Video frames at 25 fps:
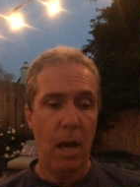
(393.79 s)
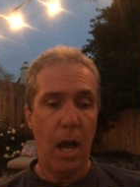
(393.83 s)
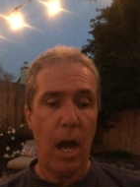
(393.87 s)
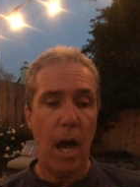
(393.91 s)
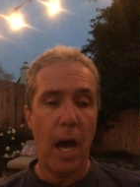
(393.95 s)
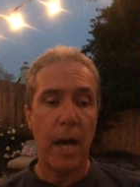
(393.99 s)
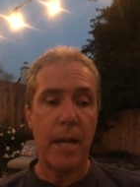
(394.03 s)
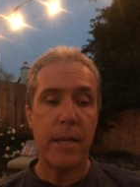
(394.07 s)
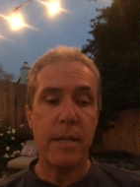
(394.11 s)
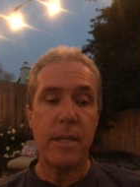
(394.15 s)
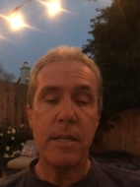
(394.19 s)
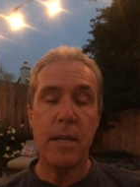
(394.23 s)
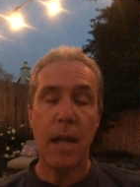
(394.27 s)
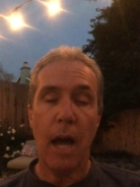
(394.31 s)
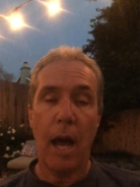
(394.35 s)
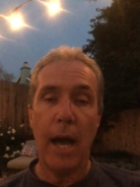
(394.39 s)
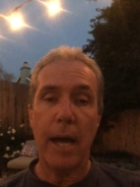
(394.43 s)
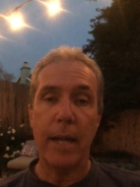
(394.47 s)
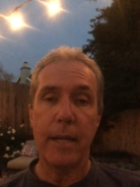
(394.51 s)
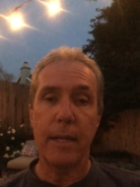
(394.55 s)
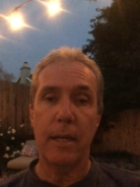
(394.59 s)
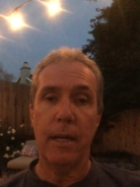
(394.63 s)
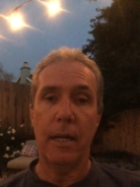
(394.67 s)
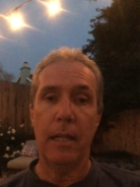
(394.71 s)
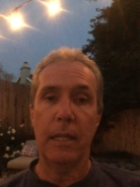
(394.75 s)
on
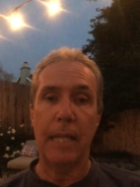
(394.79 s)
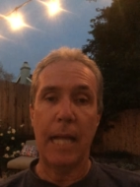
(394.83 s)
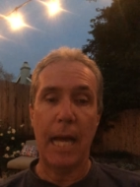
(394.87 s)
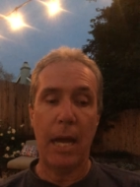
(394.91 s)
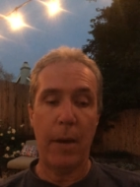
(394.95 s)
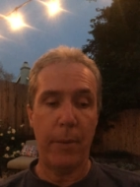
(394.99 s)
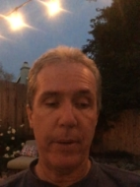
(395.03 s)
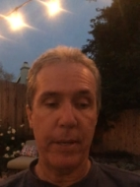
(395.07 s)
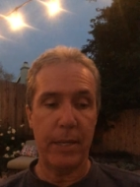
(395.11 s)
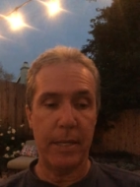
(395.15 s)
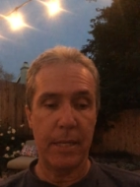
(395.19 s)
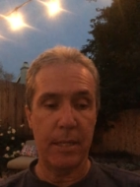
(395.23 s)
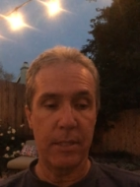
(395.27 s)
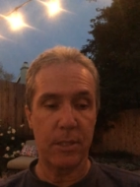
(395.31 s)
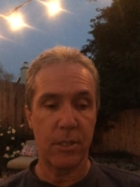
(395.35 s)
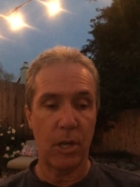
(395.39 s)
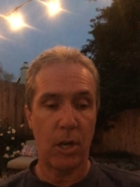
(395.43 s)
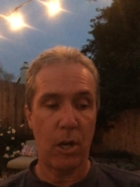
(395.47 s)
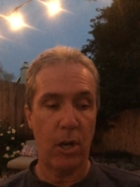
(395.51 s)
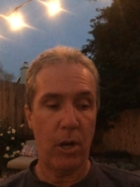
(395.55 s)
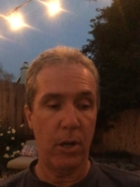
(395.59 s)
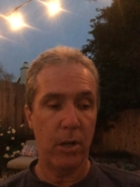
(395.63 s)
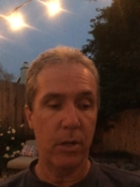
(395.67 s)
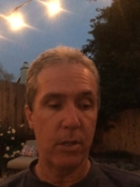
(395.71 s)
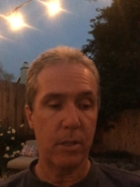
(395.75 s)
not allowing his
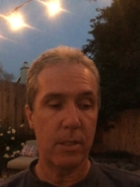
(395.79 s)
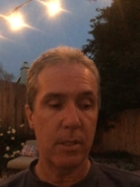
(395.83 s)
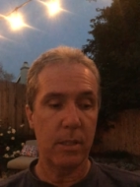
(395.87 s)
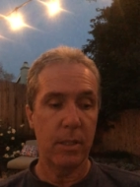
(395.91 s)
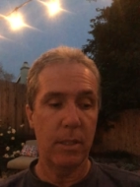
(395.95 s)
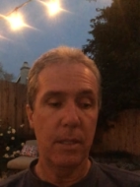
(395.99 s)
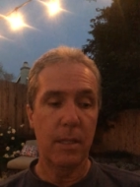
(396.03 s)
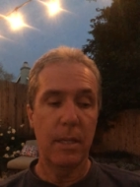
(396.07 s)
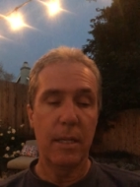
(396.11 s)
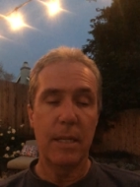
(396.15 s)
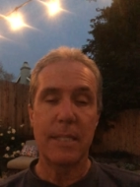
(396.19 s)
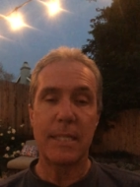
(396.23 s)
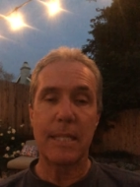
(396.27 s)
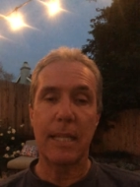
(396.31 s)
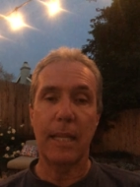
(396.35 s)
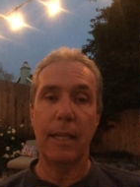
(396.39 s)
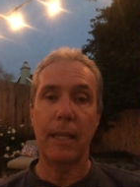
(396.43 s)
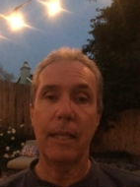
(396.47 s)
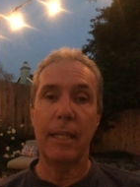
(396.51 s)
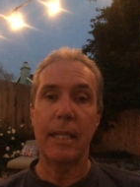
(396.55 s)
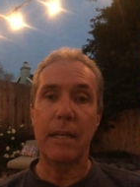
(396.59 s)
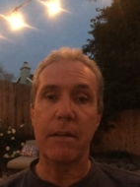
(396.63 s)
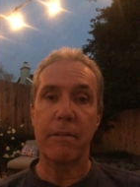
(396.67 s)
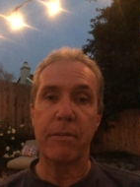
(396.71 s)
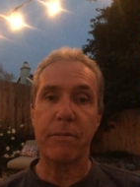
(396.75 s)
heart to
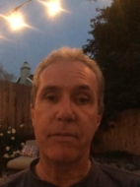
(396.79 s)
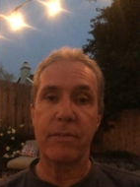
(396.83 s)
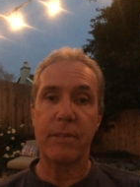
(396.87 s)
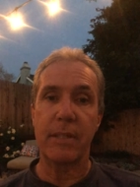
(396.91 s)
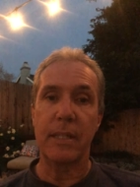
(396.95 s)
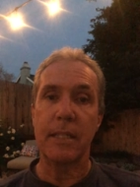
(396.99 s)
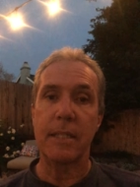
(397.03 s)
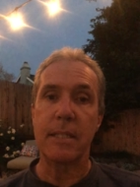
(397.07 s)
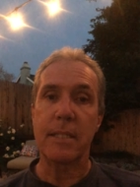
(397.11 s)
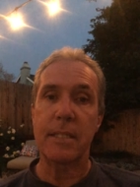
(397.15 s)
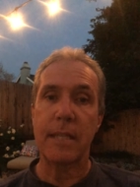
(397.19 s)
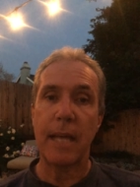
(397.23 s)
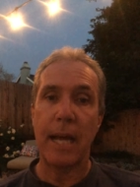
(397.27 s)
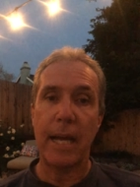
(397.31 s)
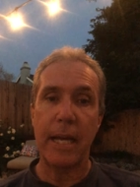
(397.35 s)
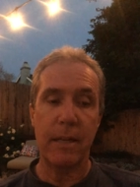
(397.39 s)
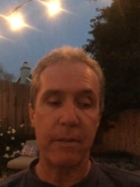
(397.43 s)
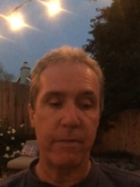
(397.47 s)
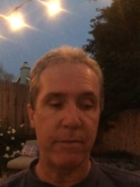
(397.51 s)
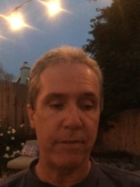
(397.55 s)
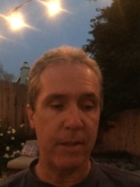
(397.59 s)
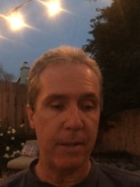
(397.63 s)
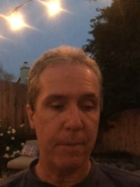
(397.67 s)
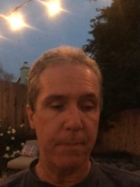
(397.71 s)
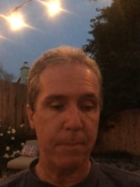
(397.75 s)
lift inside
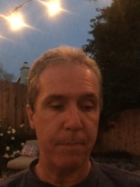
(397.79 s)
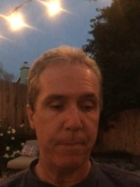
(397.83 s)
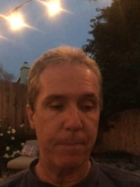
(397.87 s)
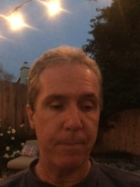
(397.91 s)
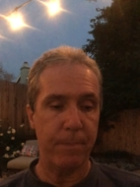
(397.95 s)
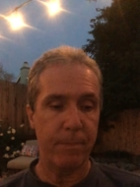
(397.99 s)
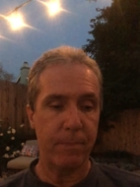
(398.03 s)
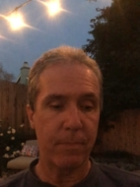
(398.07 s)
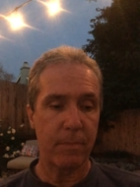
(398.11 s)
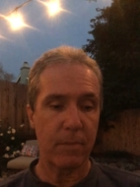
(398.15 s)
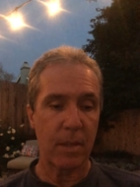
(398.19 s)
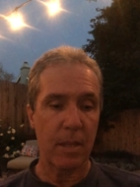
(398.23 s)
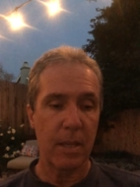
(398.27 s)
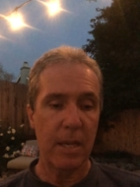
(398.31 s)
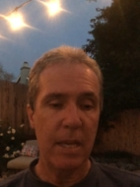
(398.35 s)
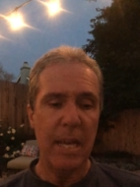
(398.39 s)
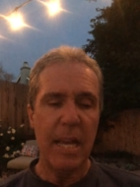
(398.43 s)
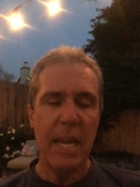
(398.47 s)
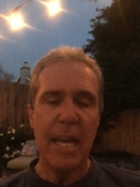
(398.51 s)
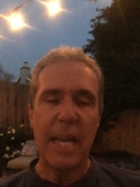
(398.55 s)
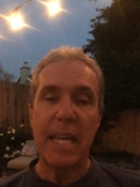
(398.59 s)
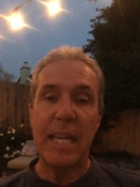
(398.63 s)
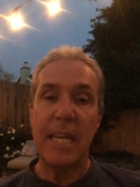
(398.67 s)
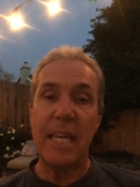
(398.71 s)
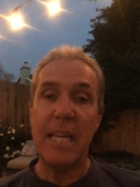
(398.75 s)
of him.
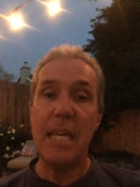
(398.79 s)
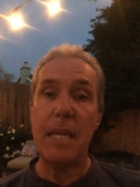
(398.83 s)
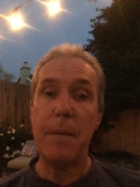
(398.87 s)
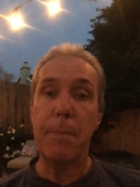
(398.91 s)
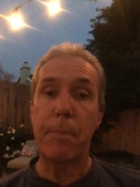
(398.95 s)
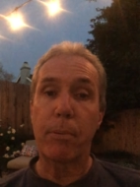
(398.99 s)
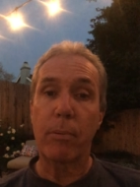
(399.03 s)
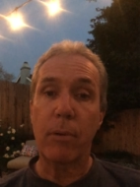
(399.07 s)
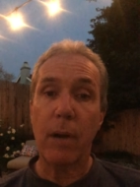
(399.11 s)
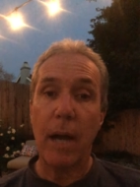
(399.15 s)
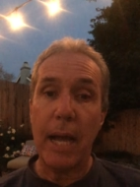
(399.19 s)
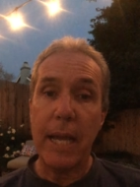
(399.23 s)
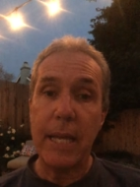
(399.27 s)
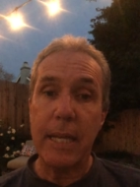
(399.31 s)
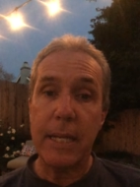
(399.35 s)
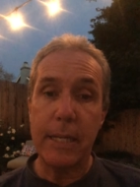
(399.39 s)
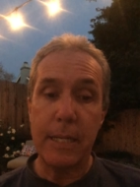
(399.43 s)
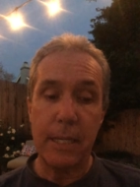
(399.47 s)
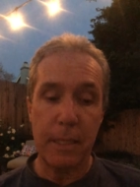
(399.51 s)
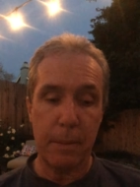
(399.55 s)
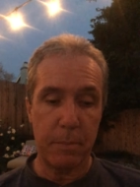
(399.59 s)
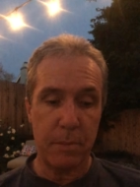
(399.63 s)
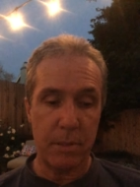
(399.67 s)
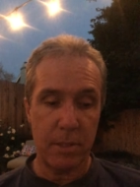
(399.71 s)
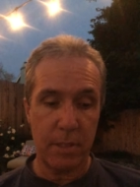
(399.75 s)
He prided
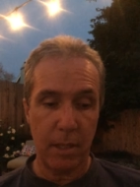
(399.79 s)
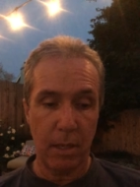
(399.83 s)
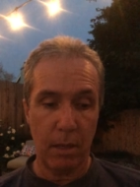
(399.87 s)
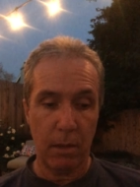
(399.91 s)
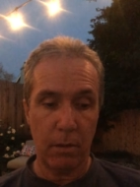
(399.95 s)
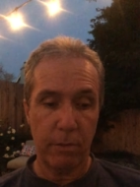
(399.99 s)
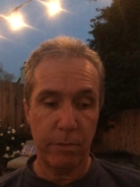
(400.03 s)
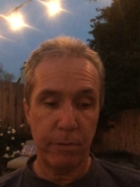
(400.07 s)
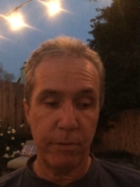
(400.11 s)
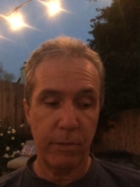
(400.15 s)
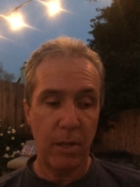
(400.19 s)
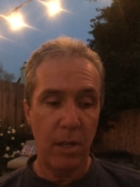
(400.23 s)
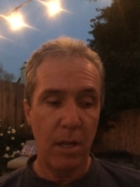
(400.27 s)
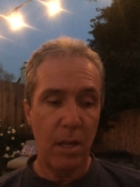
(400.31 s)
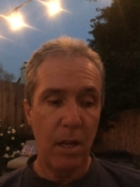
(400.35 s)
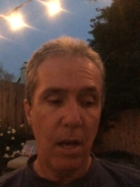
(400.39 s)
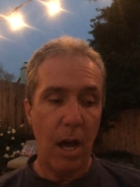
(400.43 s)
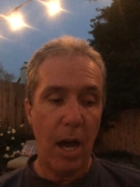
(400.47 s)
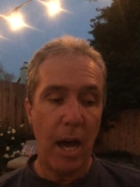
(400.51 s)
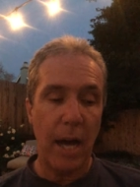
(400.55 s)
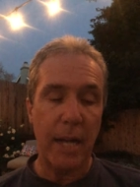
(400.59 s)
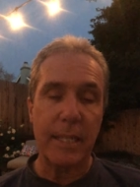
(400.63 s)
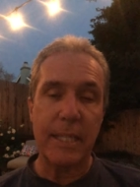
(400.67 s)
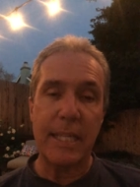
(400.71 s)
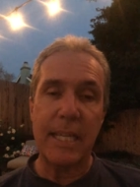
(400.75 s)
himself
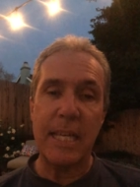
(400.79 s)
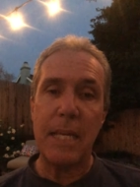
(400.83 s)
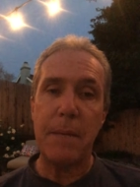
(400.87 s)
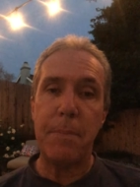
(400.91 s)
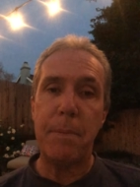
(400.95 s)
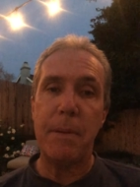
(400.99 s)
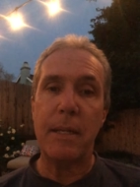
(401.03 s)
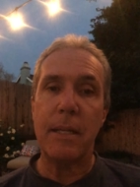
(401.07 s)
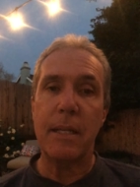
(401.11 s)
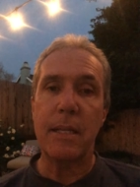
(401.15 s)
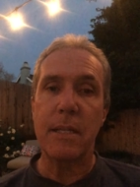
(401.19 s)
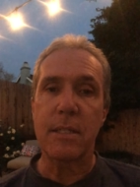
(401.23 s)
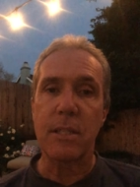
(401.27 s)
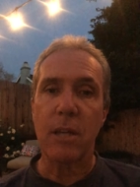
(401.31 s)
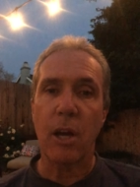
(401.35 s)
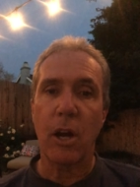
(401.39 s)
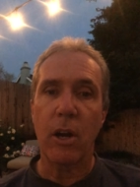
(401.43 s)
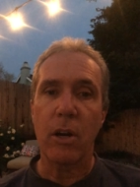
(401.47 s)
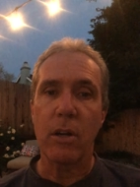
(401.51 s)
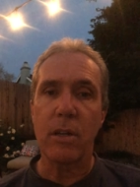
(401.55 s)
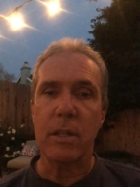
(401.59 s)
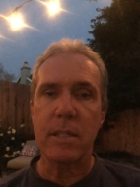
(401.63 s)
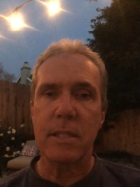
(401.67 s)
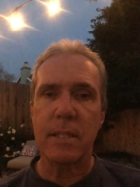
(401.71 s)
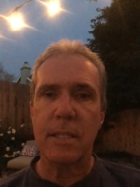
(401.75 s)
on keeping his
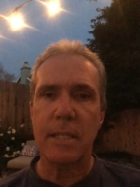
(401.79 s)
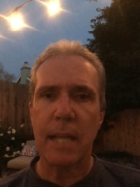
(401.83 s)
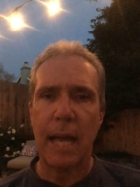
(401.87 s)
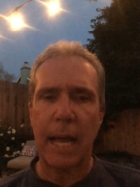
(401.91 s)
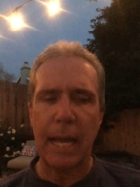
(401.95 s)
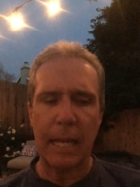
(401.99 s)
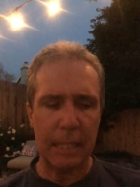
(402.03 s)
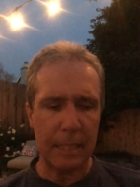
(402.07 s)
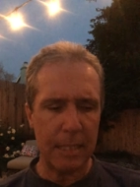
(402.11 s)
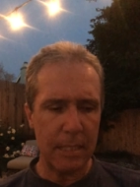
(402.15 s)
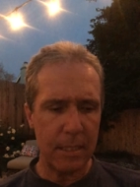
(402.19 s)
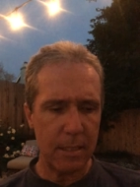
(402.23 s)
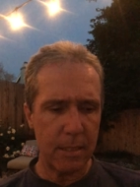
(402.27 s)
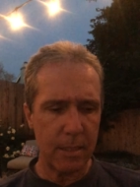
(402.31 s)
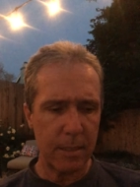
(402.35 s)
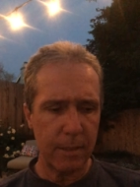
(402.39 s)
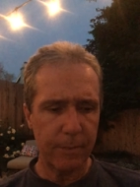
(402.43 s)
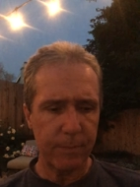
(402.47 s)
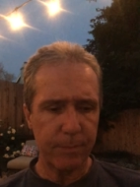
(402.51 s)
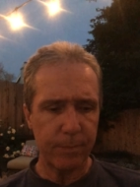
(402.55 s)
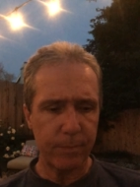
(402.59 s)
heart silent,